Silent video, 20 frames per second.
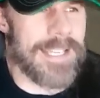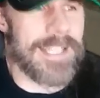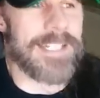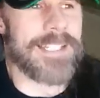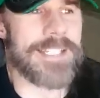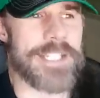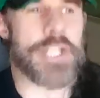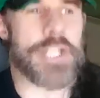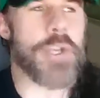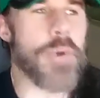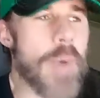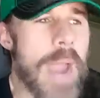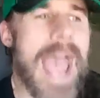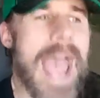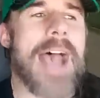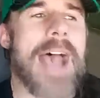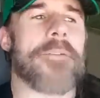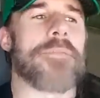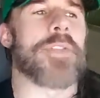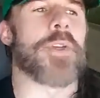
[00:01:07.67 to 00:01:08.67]
Do you
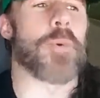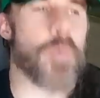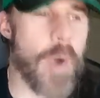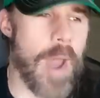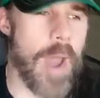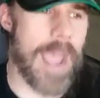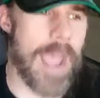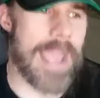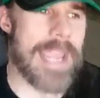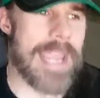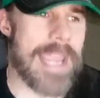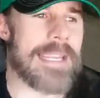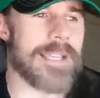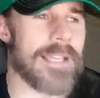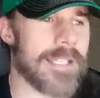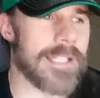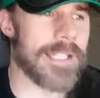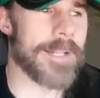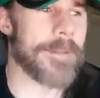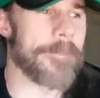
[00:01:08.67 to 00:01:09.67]
have the right
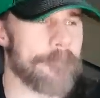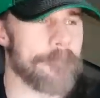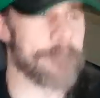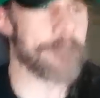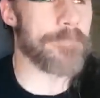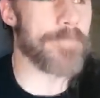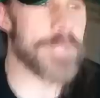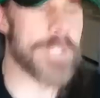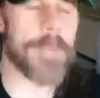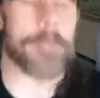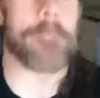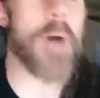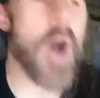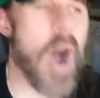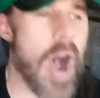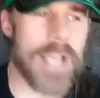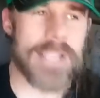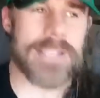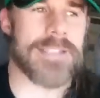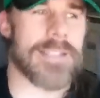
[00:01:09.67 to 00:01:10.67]
to
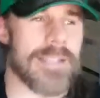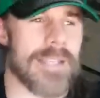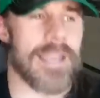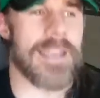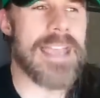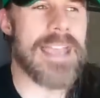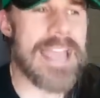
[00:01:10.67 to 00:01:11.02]
boss